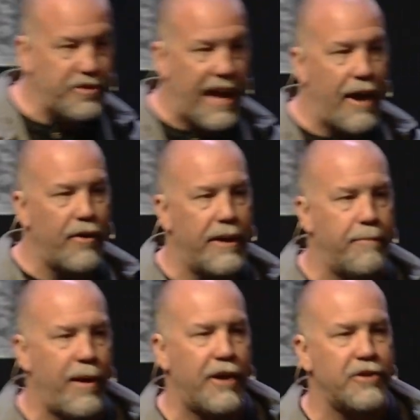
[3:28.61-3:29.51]
out in
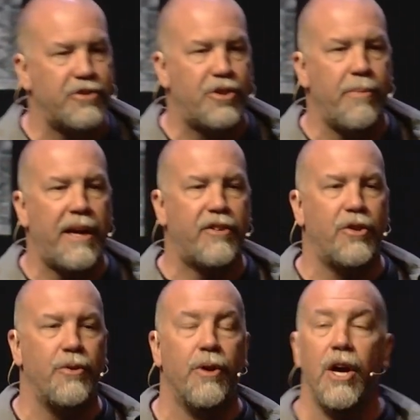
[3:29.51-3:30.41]
pairs, two by
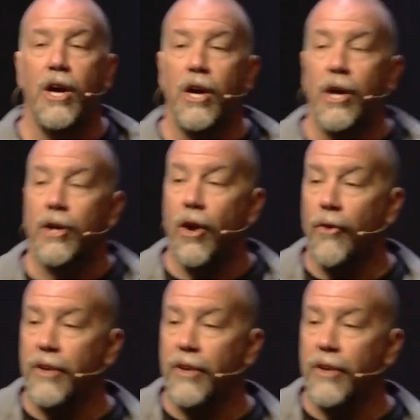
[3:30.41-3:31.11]
two, on